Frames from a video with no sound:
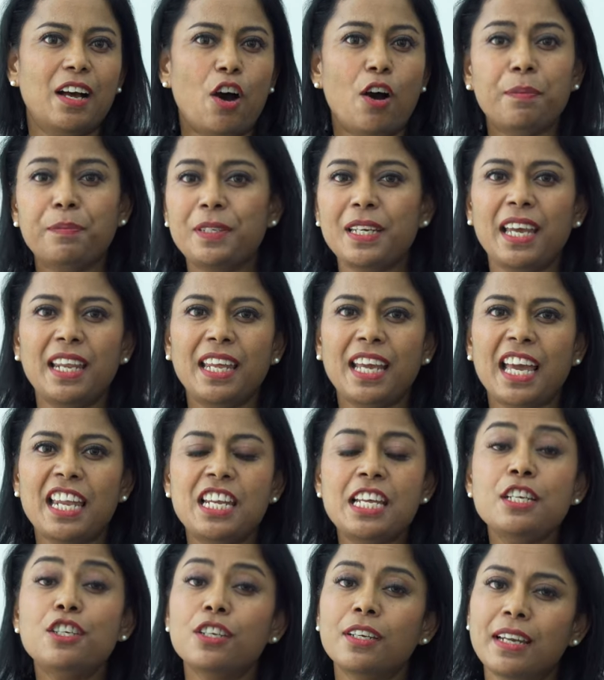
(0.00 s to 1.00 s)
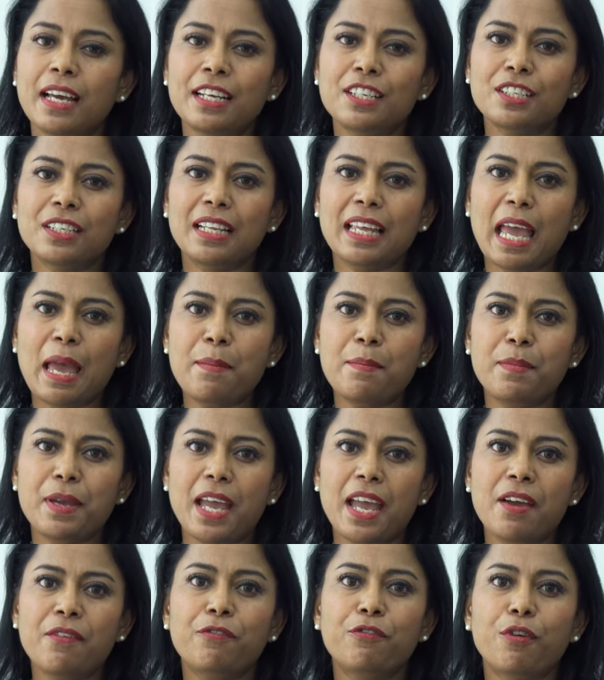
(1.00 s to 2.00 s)
Obtaining an international
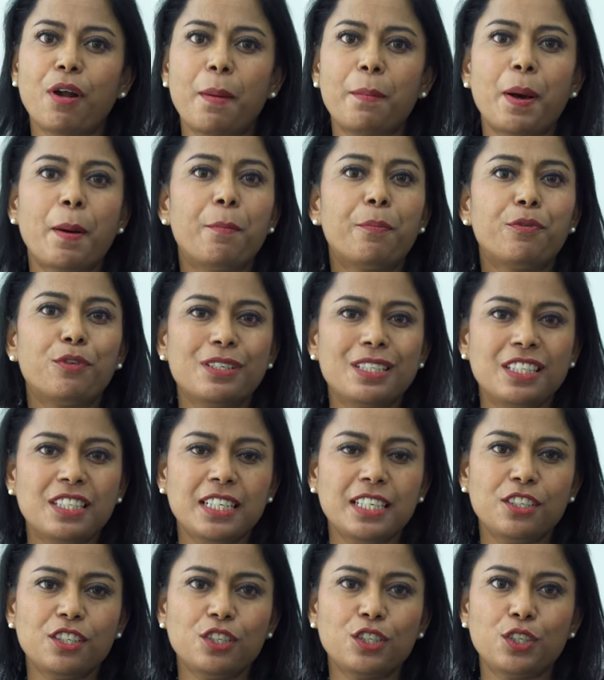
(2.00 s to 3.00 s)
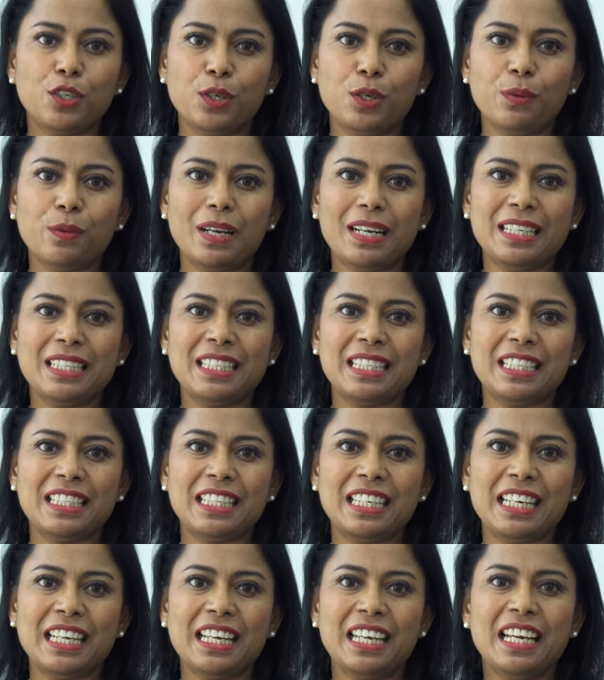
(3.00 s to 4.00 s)
MBA from a prestigious
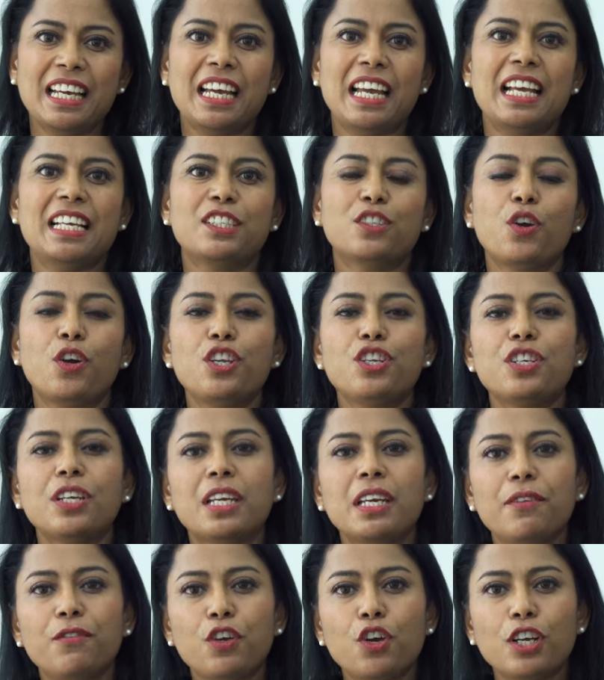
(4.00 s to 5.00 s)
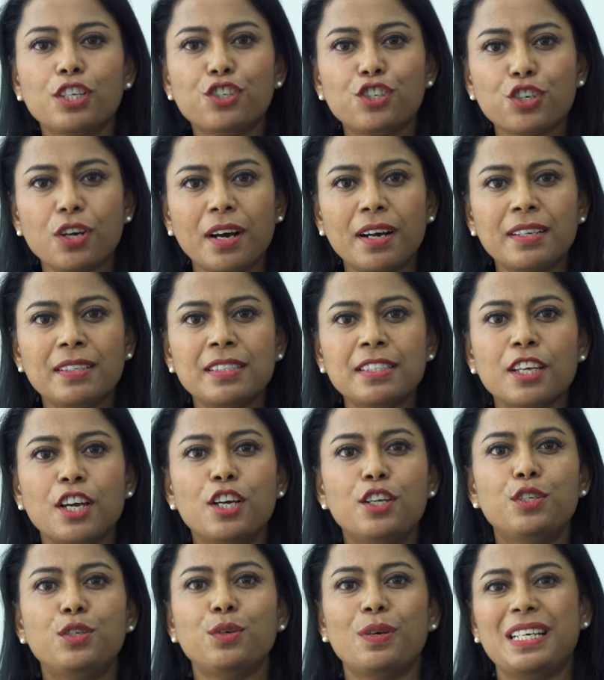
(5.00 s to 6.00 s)
university is going to give you a chance
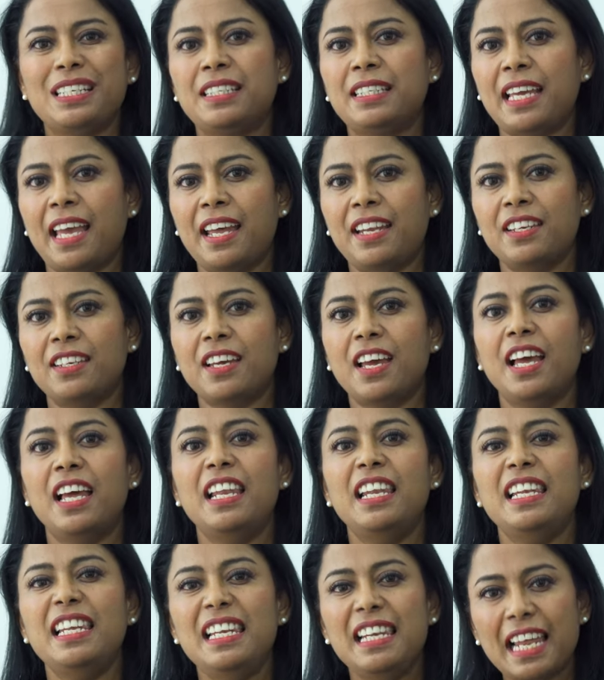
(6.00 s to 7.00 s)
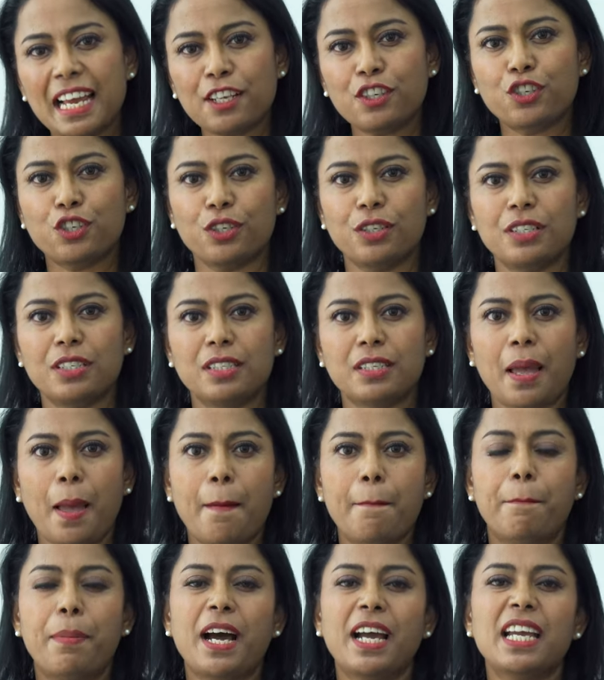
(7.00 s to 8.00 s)
to attend lectures
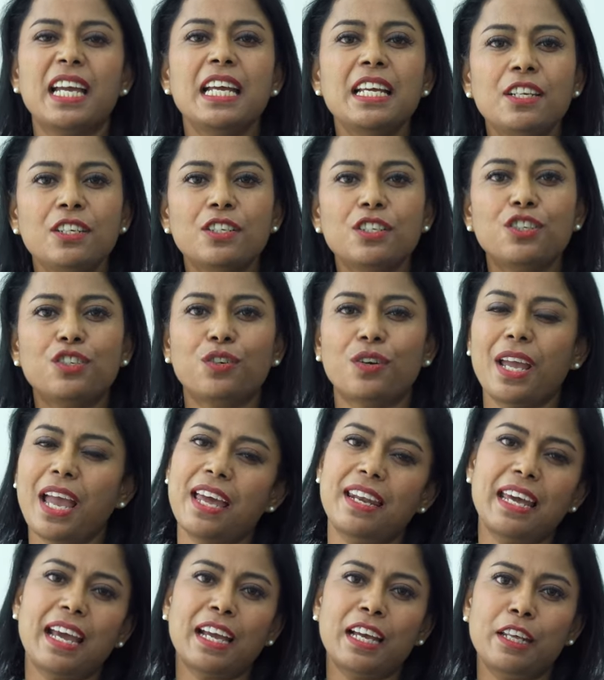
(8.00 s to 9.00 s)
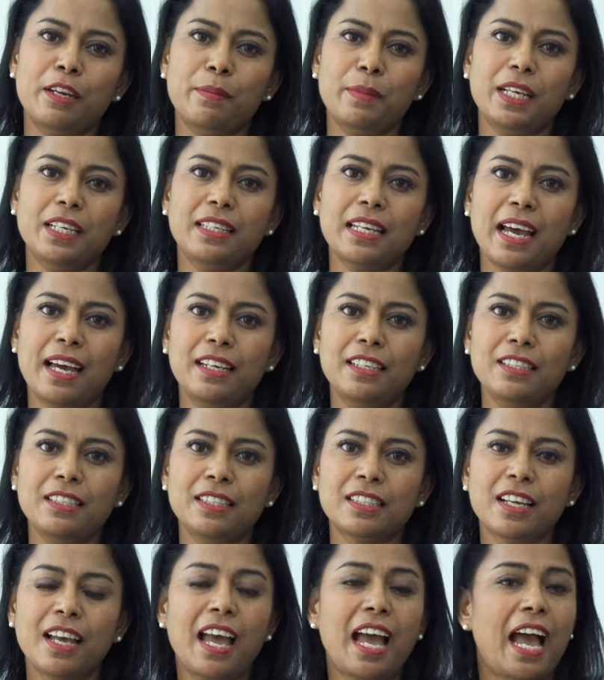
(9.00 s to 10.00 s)
by industry and academic
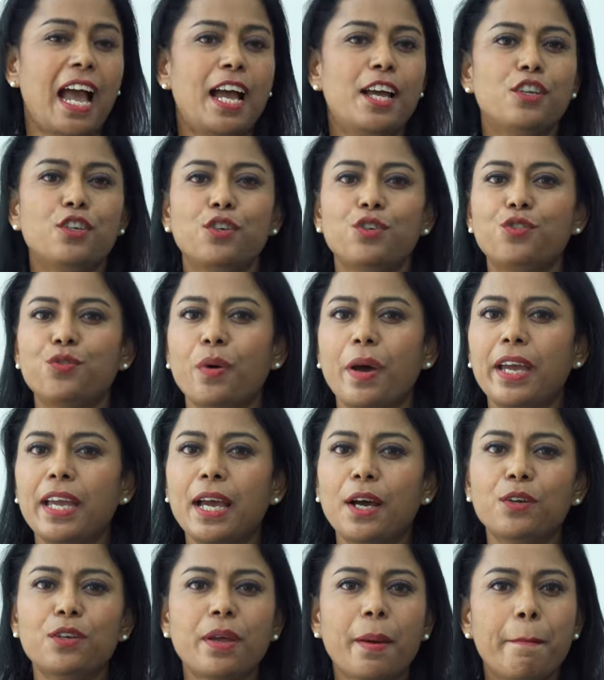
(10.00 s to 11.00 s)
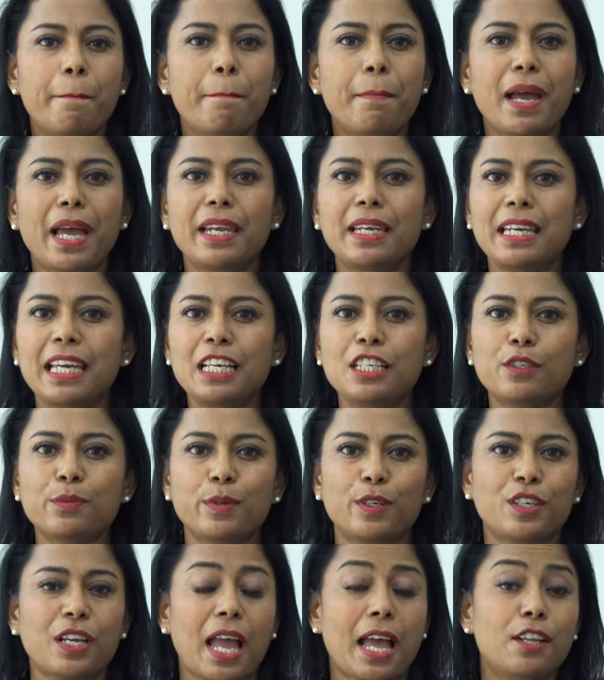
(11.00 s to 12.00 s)
talents and to try out
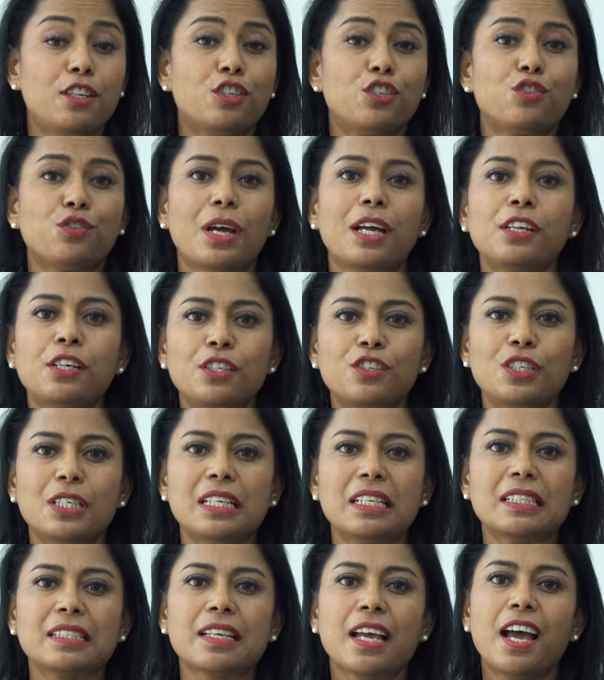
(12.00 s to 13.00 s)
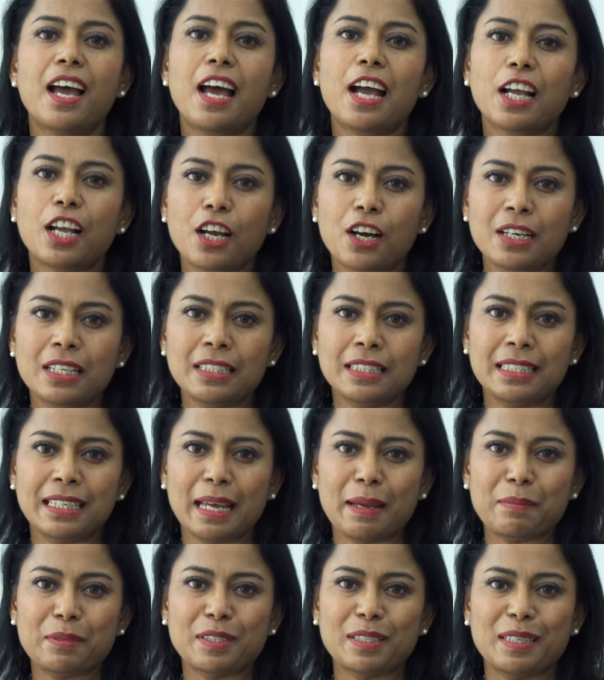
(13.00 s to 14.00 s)
management and strategies
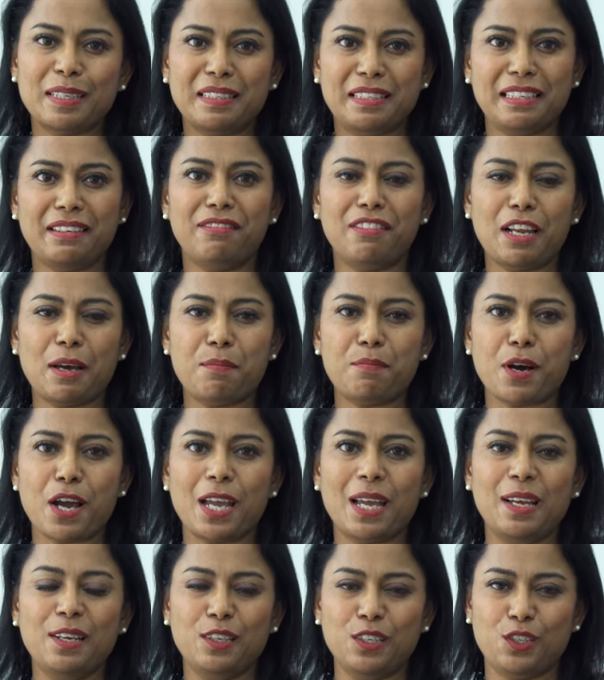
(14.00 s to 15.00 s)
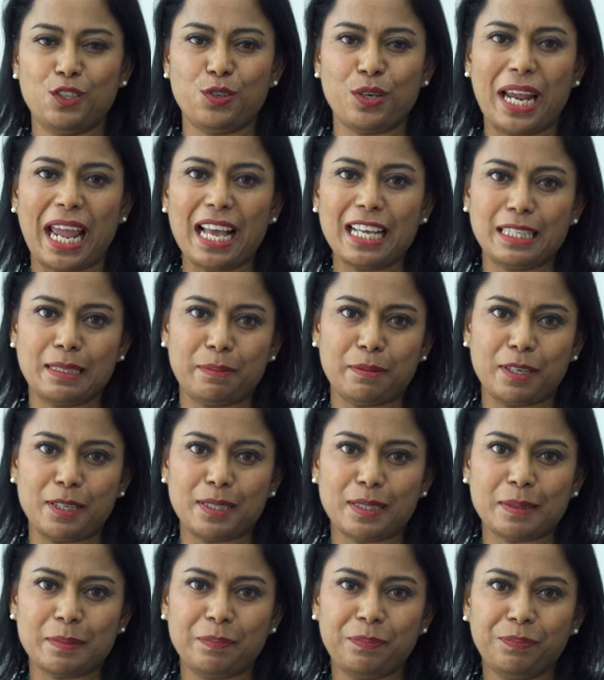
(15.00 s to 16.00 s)
concepts developed by industry
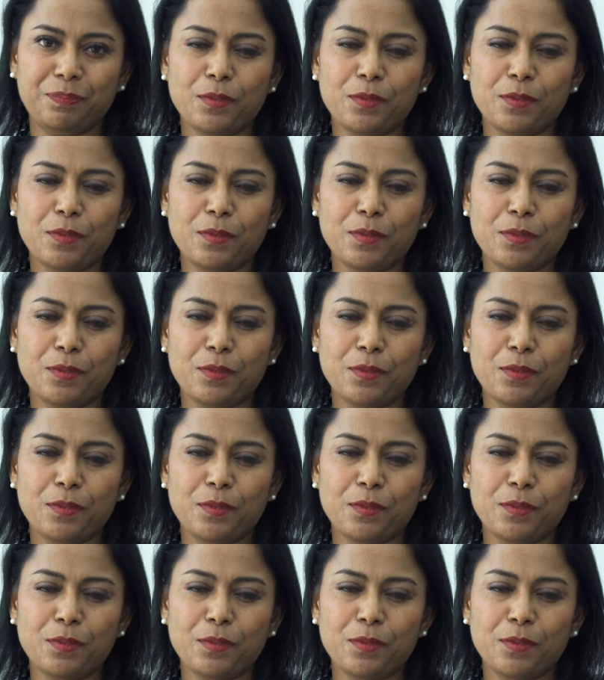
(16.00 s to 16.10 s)
experts.